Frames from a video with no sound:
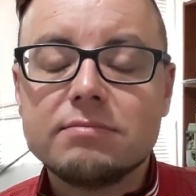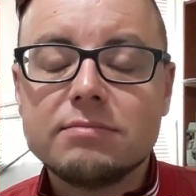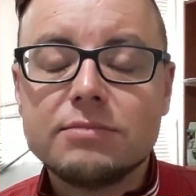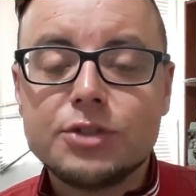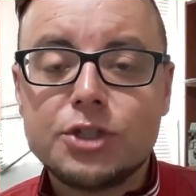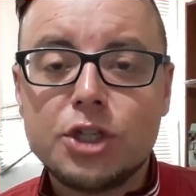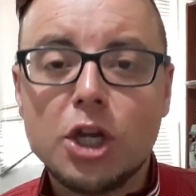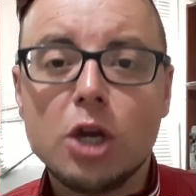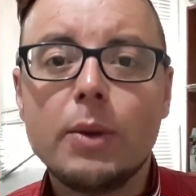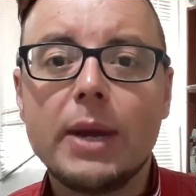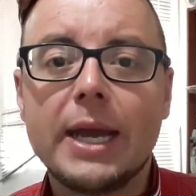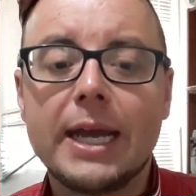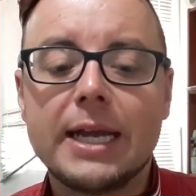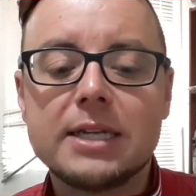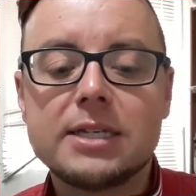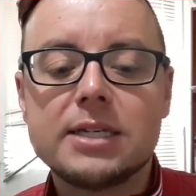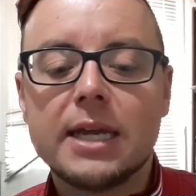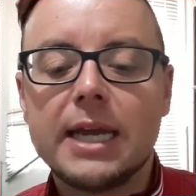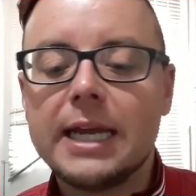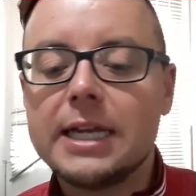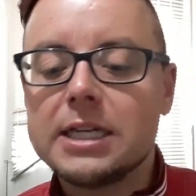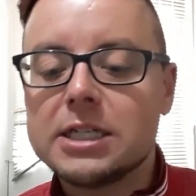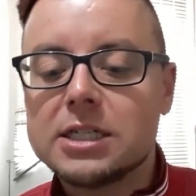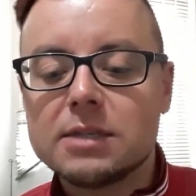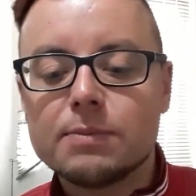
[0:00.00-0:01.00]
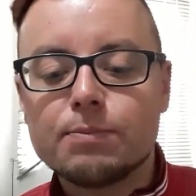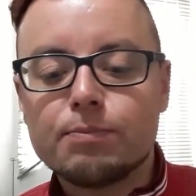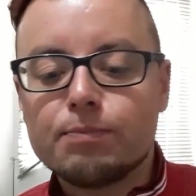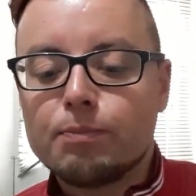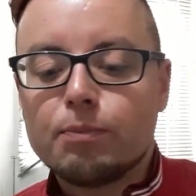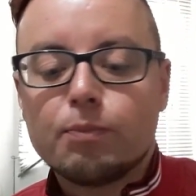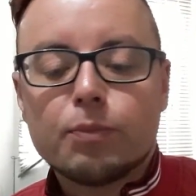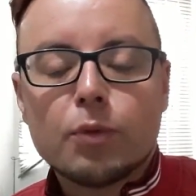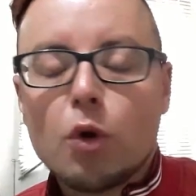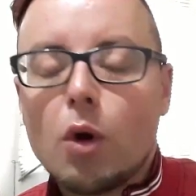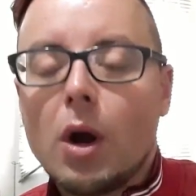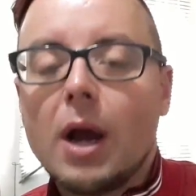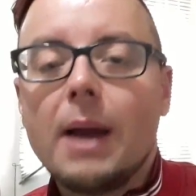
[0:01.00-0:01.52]
Do it. It's
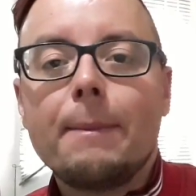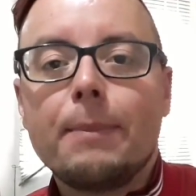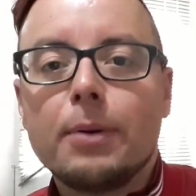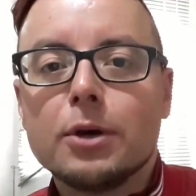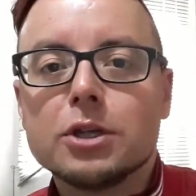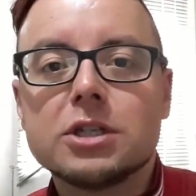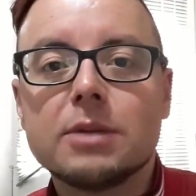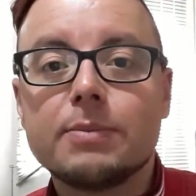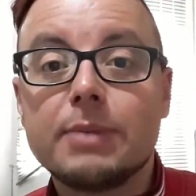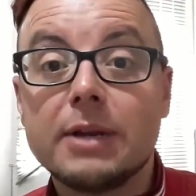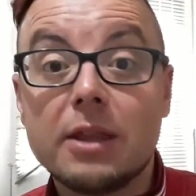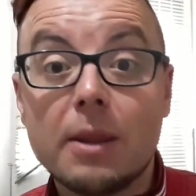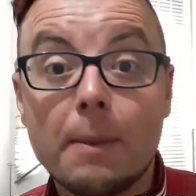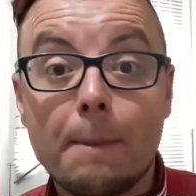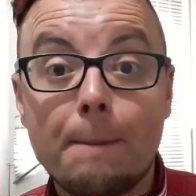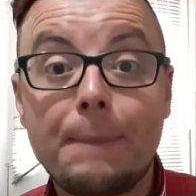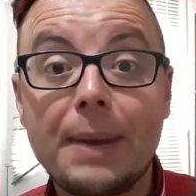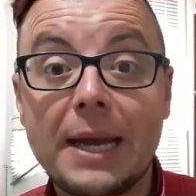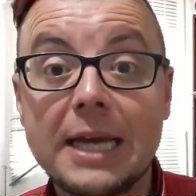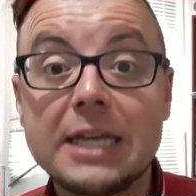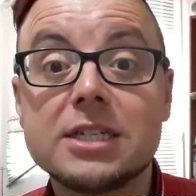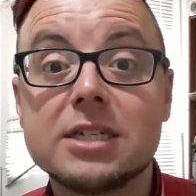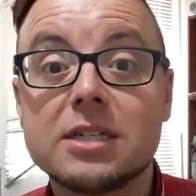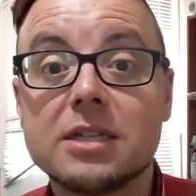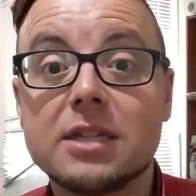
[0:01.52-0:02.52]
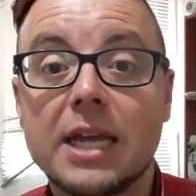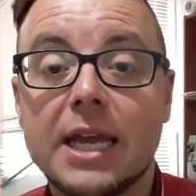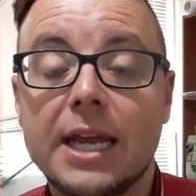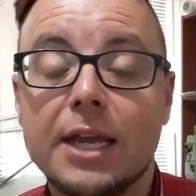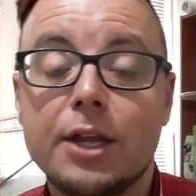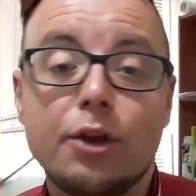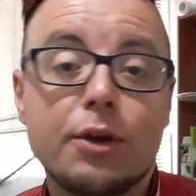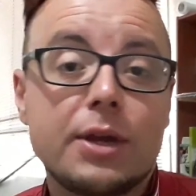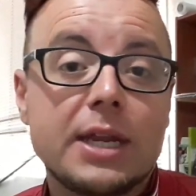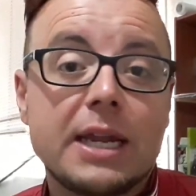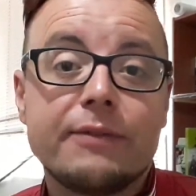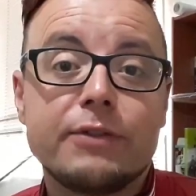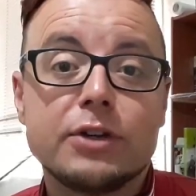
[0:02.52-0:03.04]
quite possibly the best thing
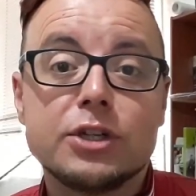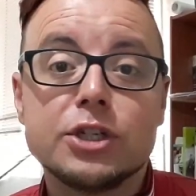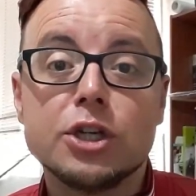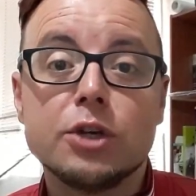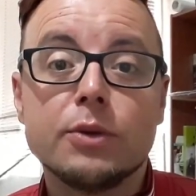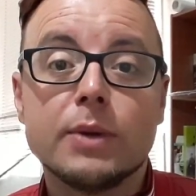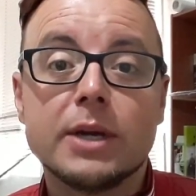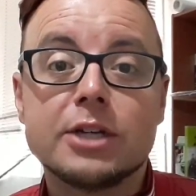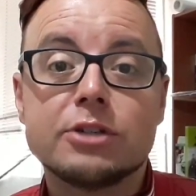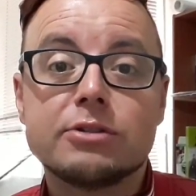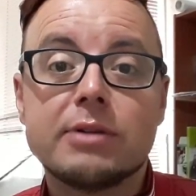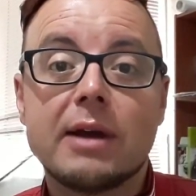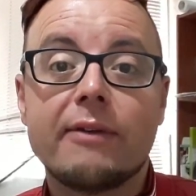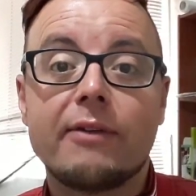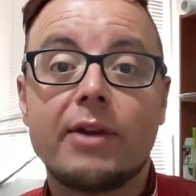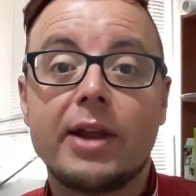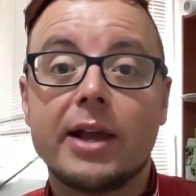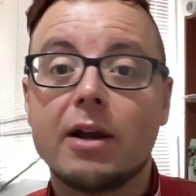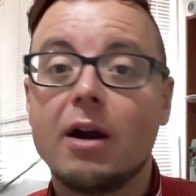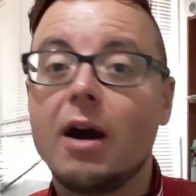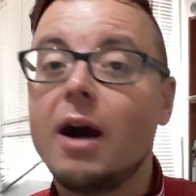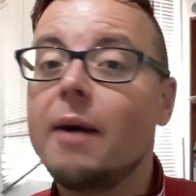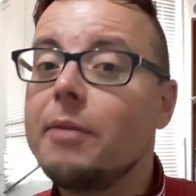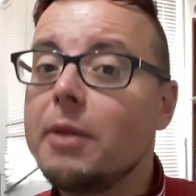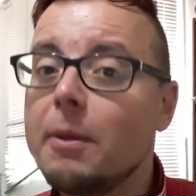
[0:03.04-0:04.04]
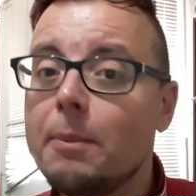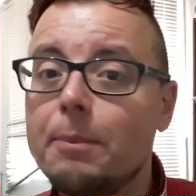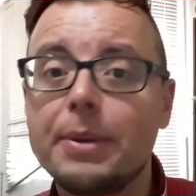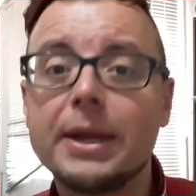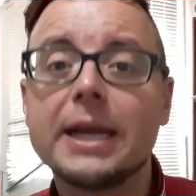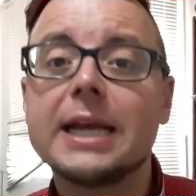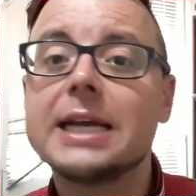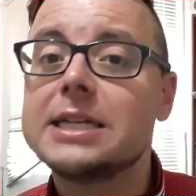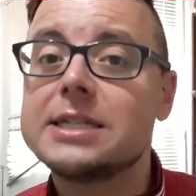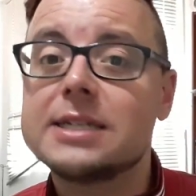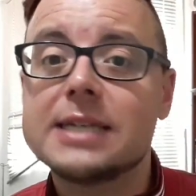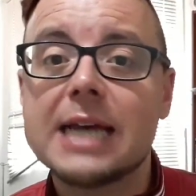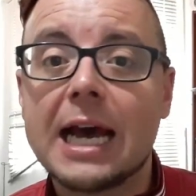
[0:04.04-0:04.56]
you could ever do when traveling. I'm the
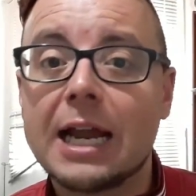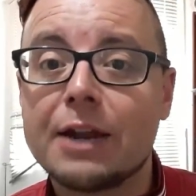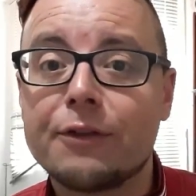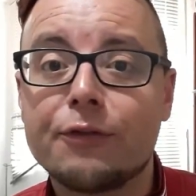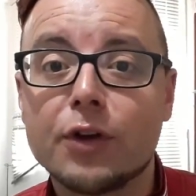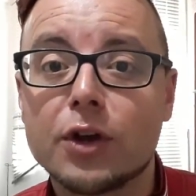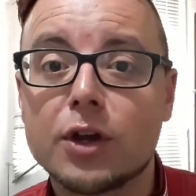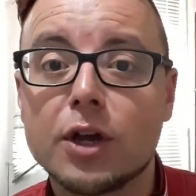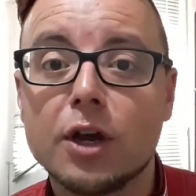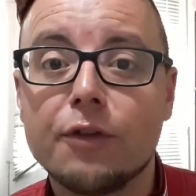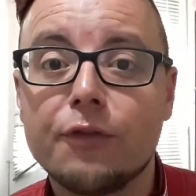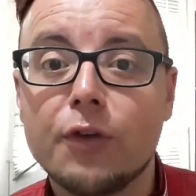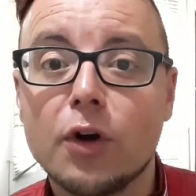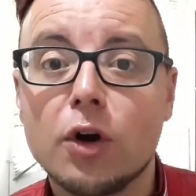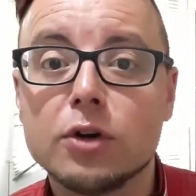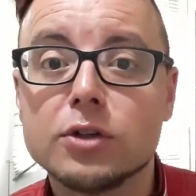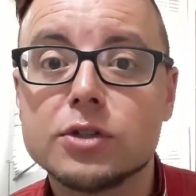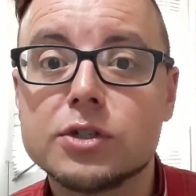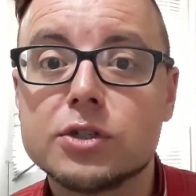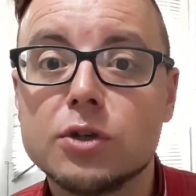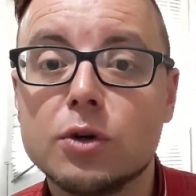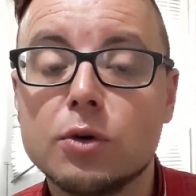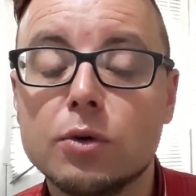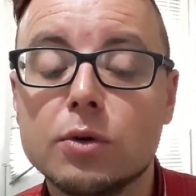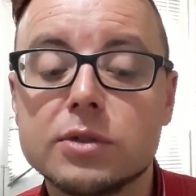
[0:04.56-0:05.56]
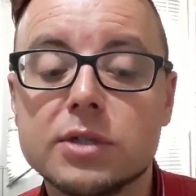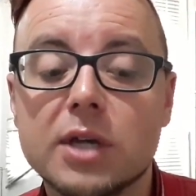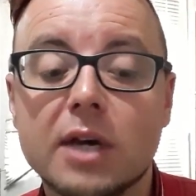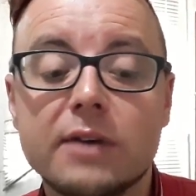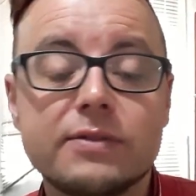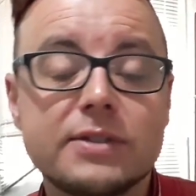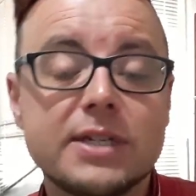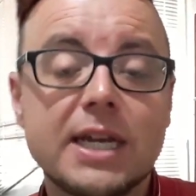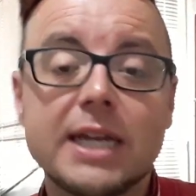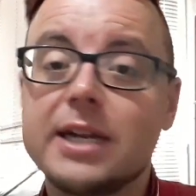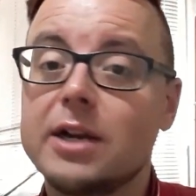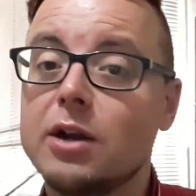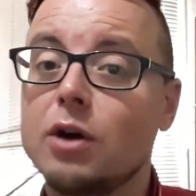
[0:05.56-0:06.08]
biggest advocate for hostels. I've
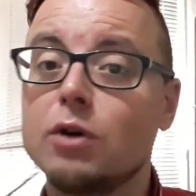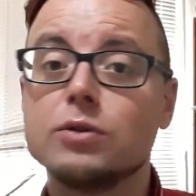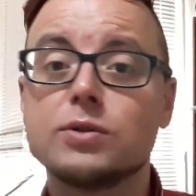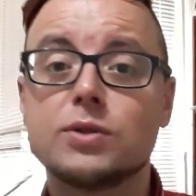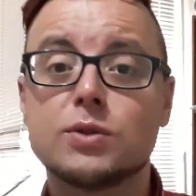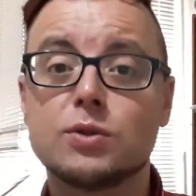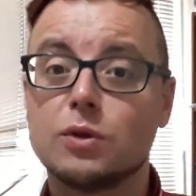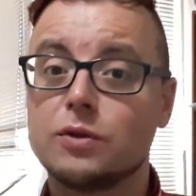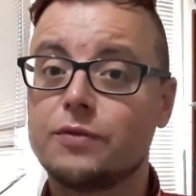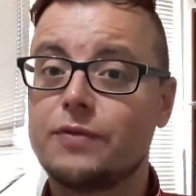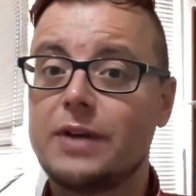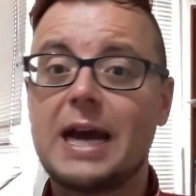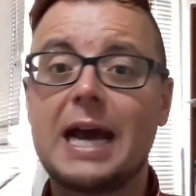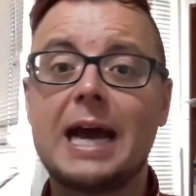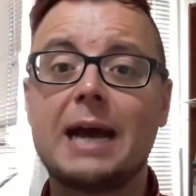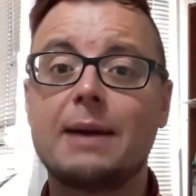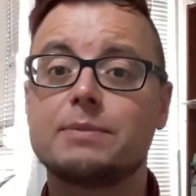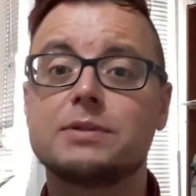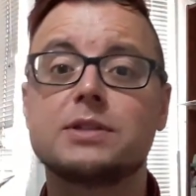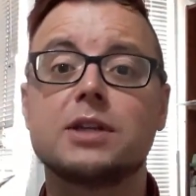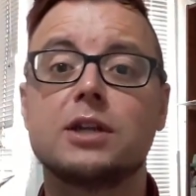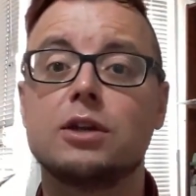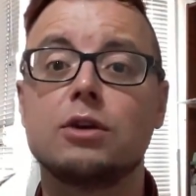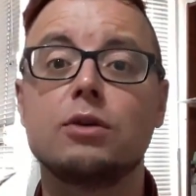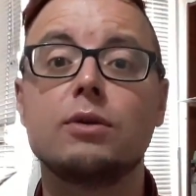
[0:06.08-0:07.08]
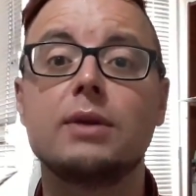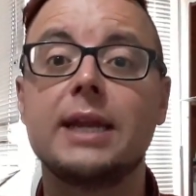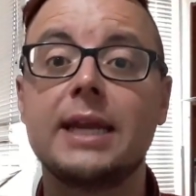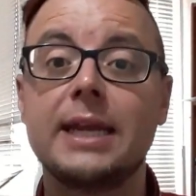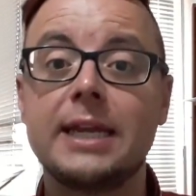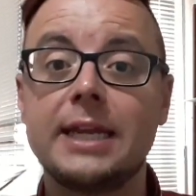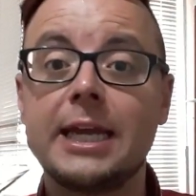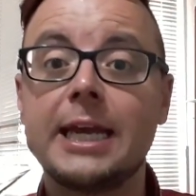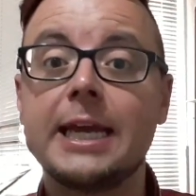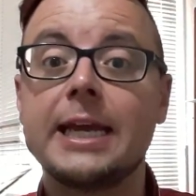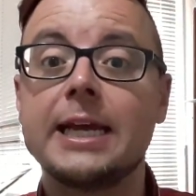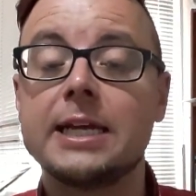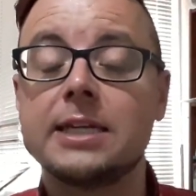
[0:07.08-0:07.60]
stayed in hostels for absolutely
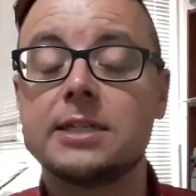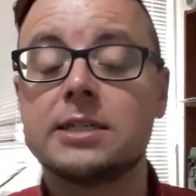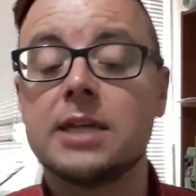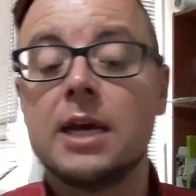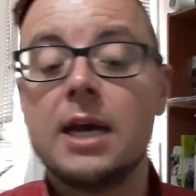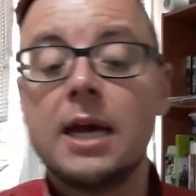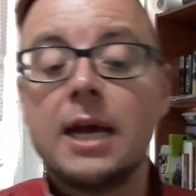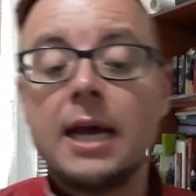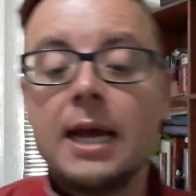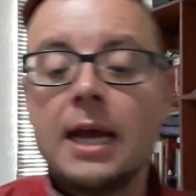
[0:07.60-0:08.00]
years.